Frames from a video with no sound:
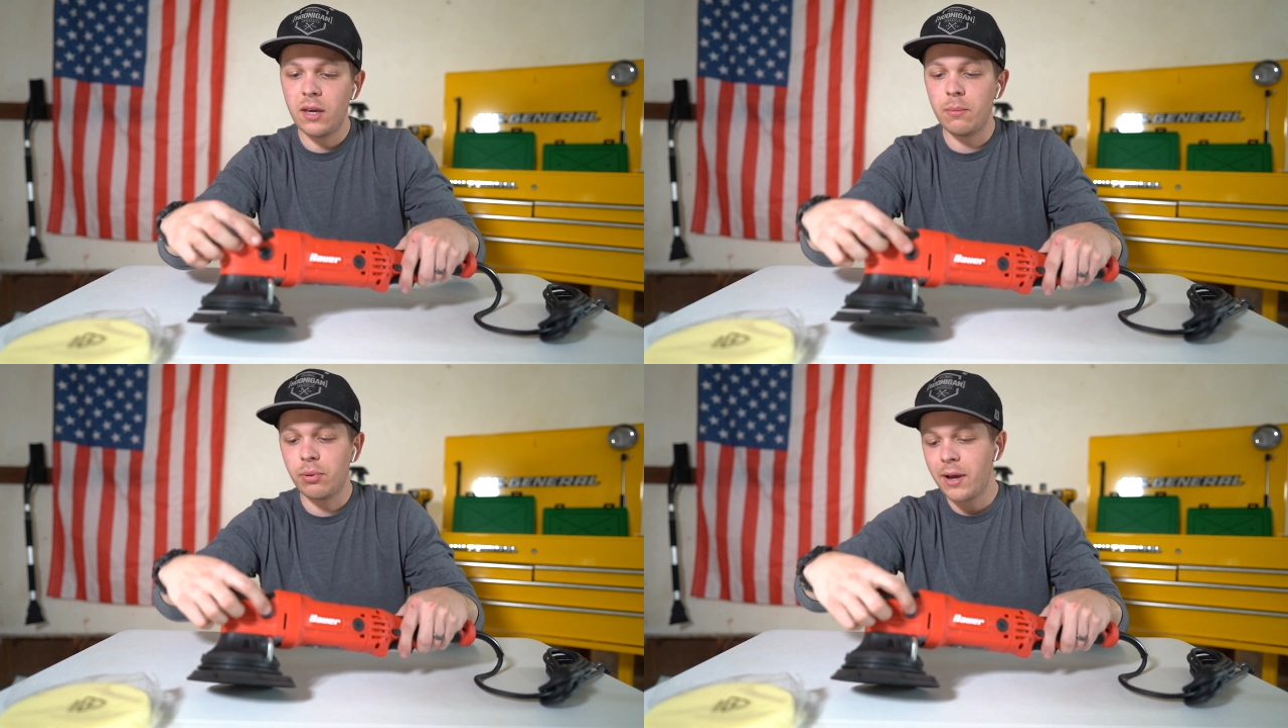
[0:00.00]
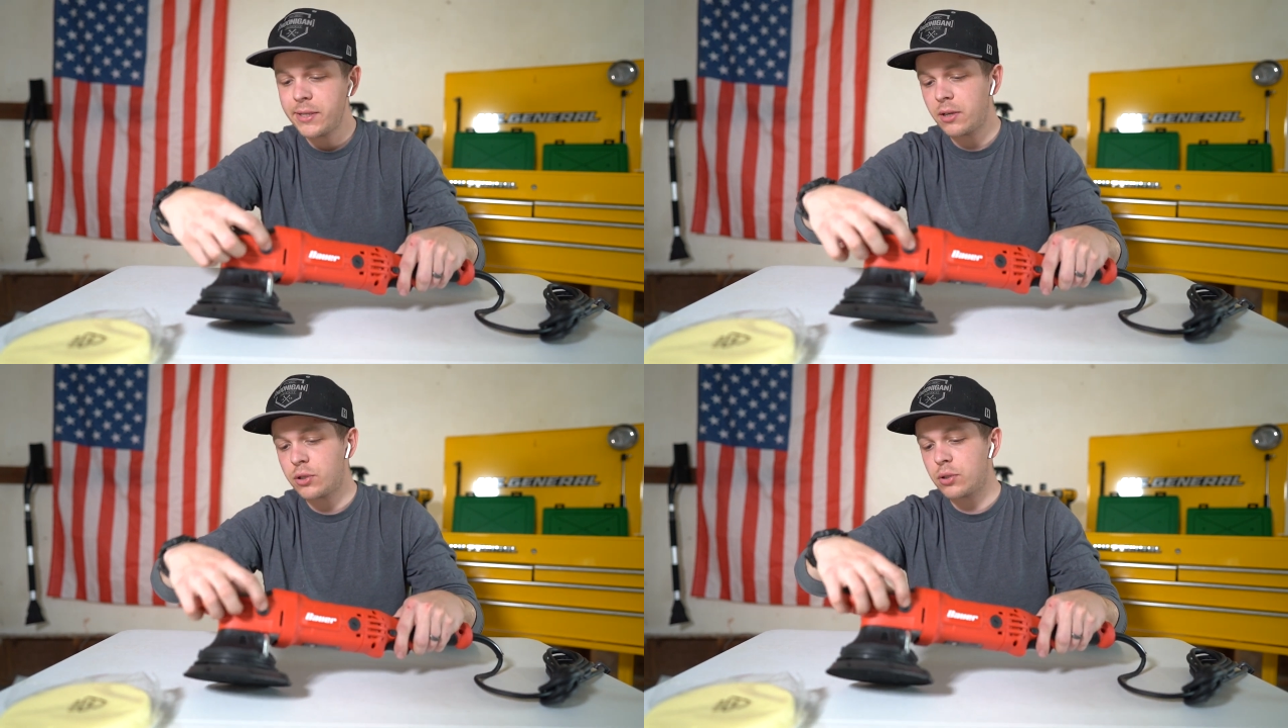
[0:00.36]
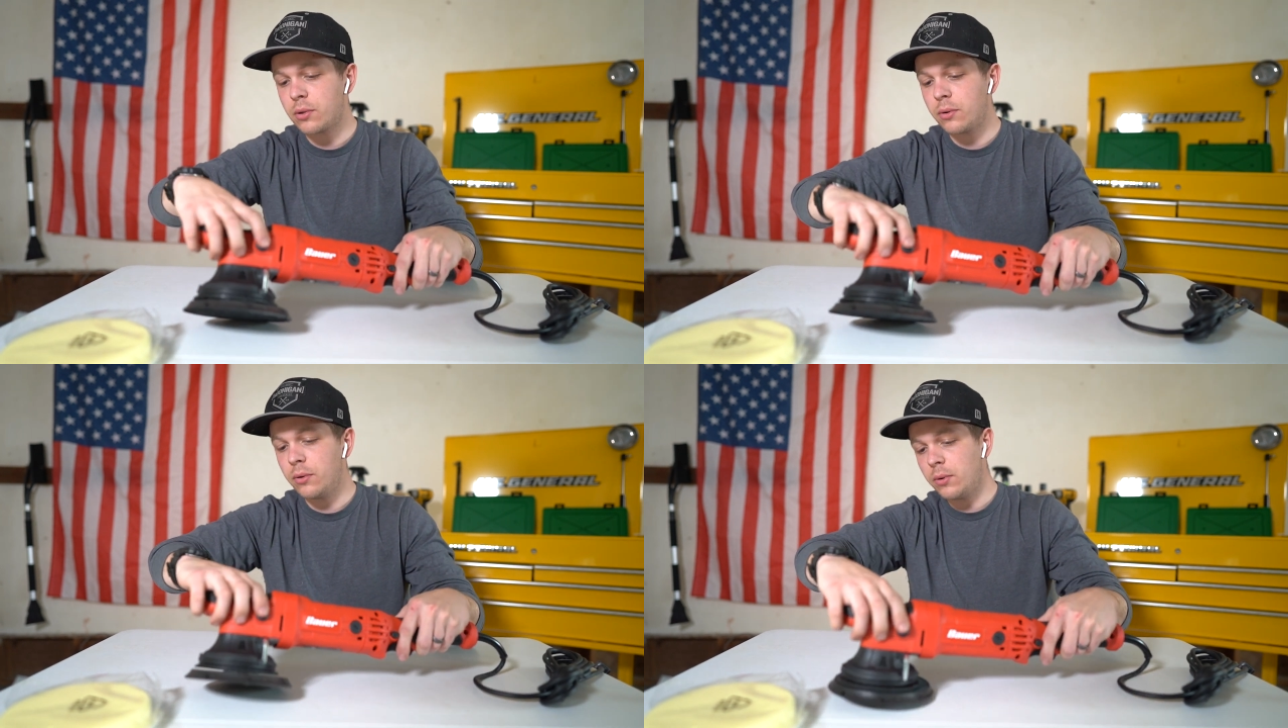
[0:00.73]
a plastic
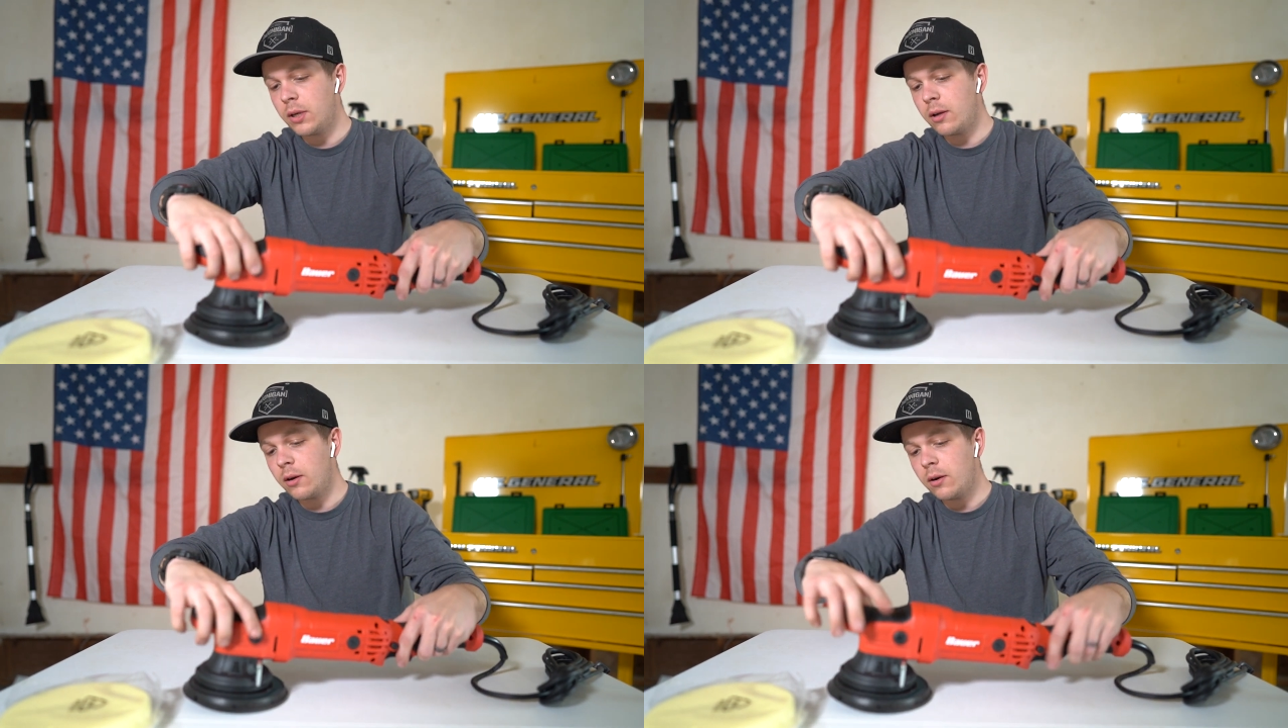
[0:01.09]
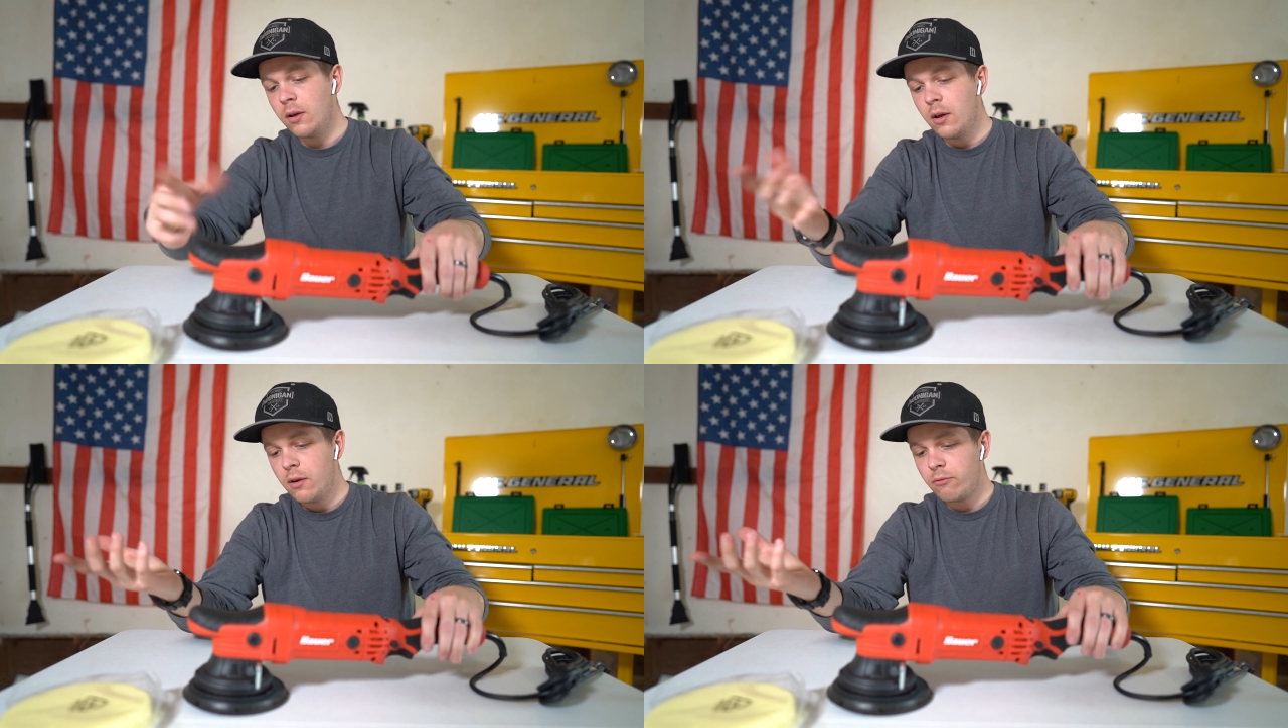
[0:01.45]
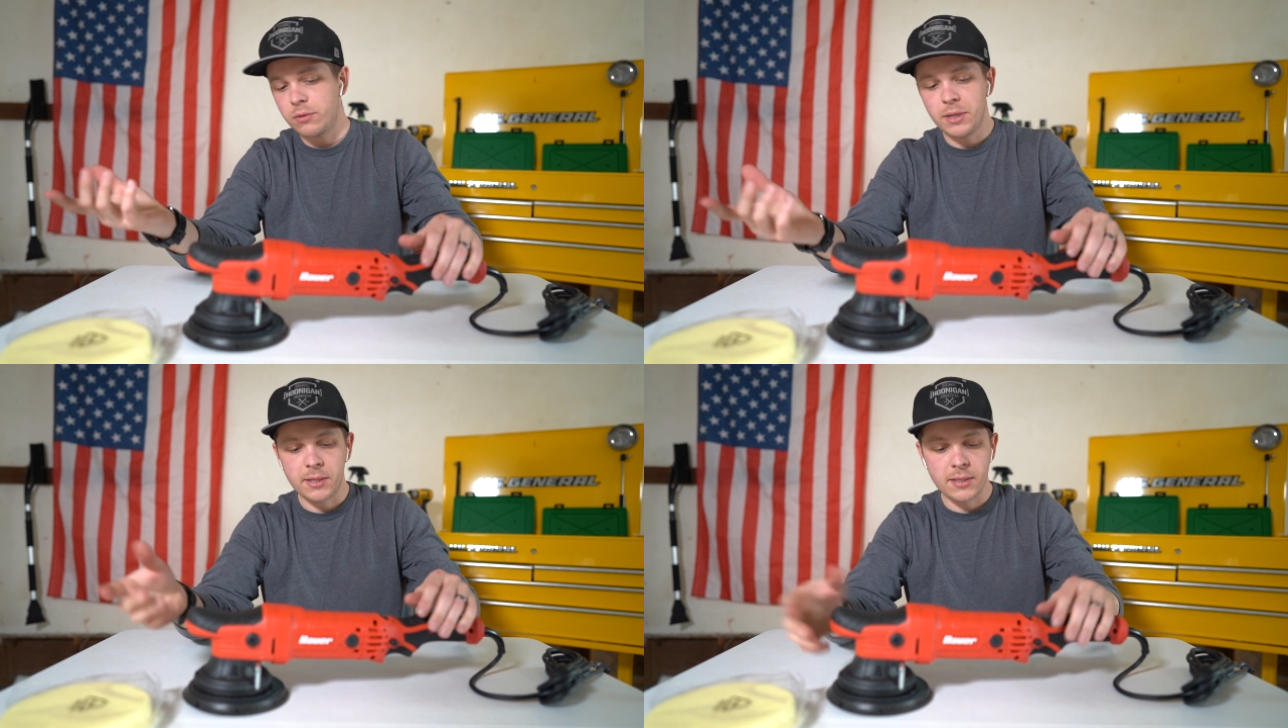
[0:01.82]
screw here
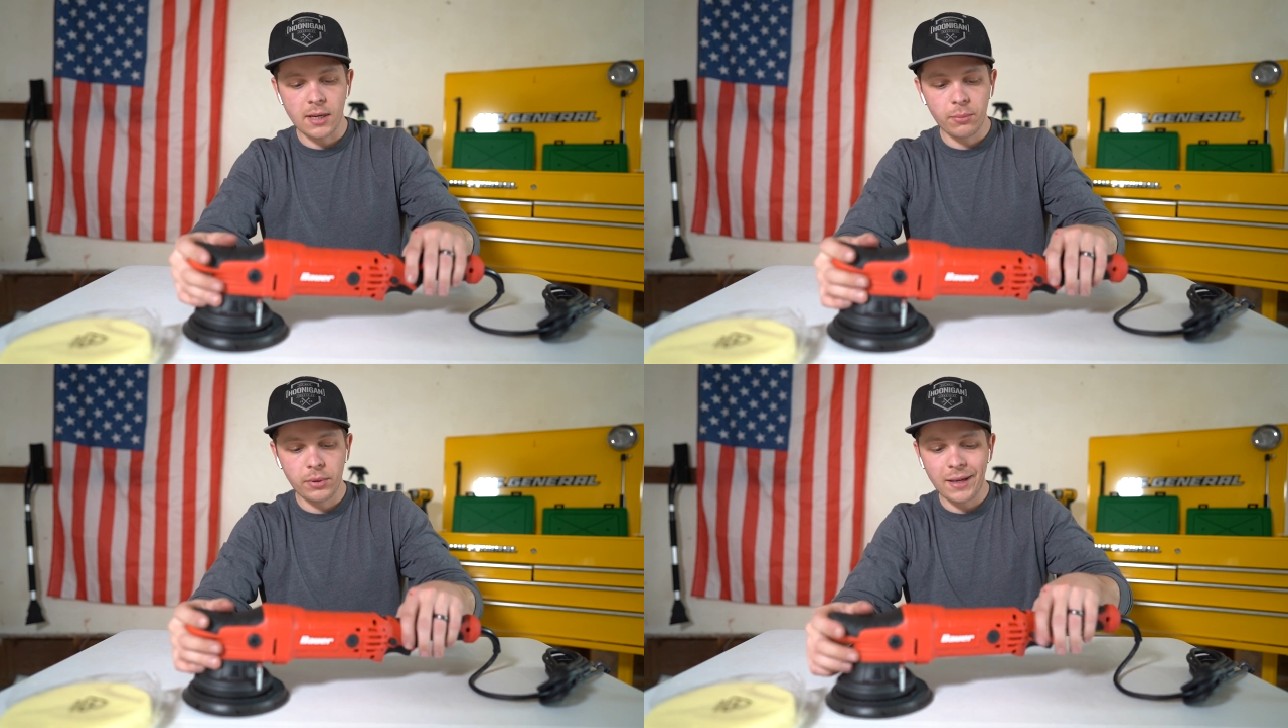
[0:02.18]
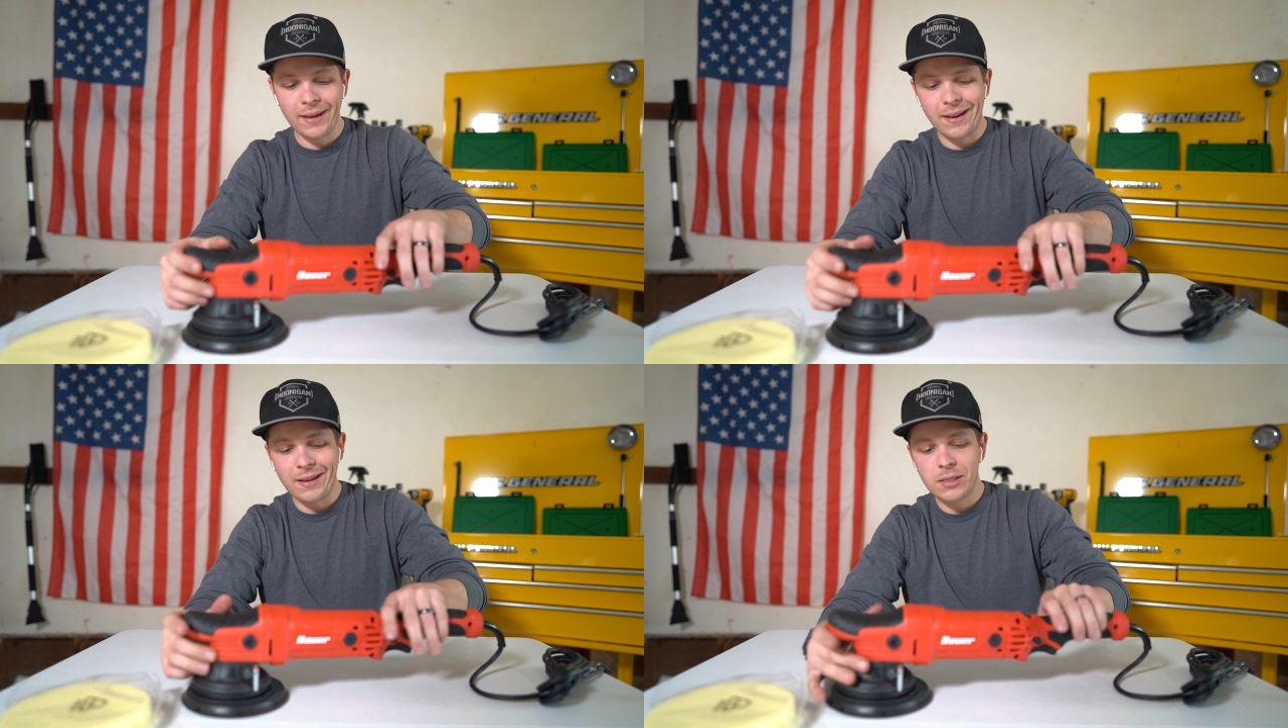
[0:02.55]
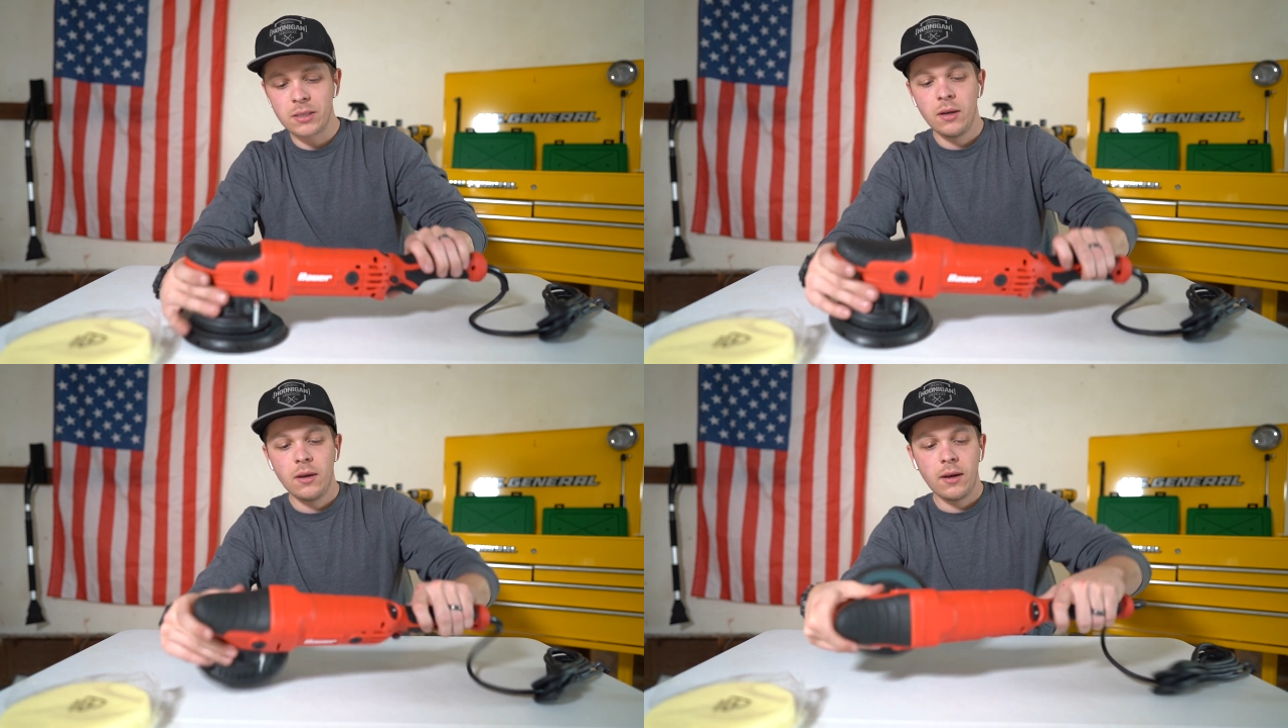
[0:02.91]
for disassembling, I
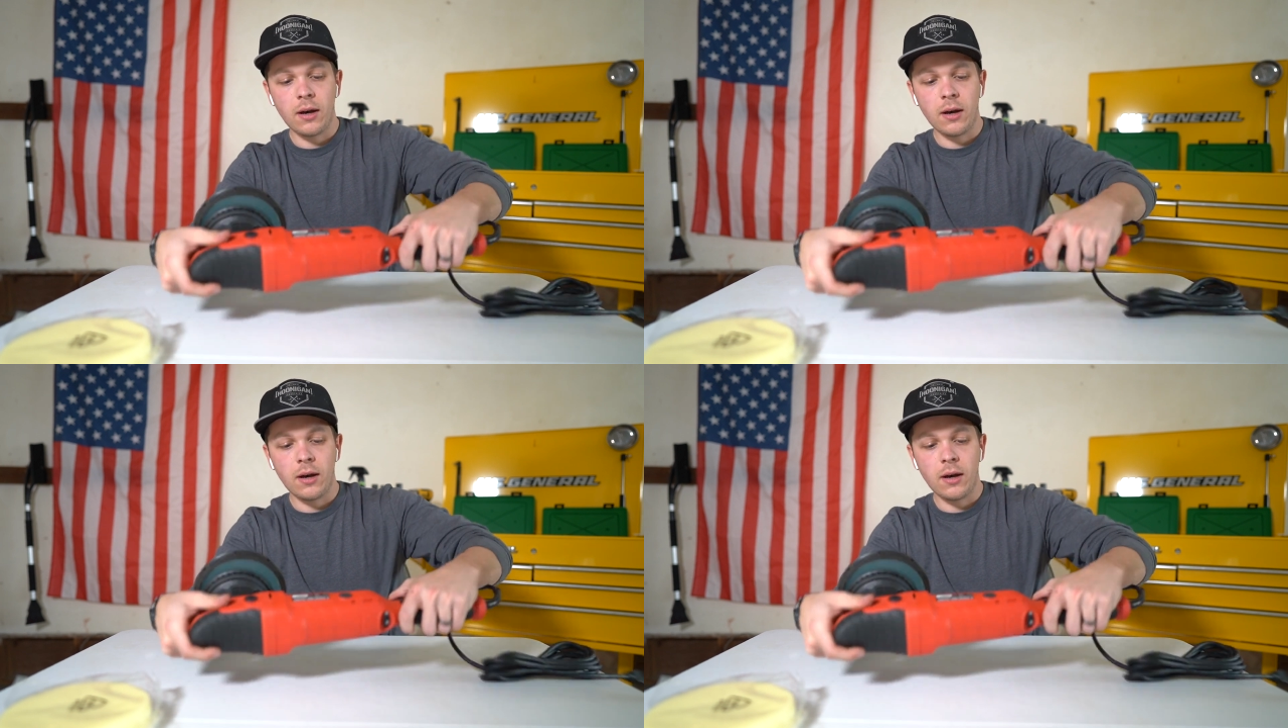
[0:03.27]
guess.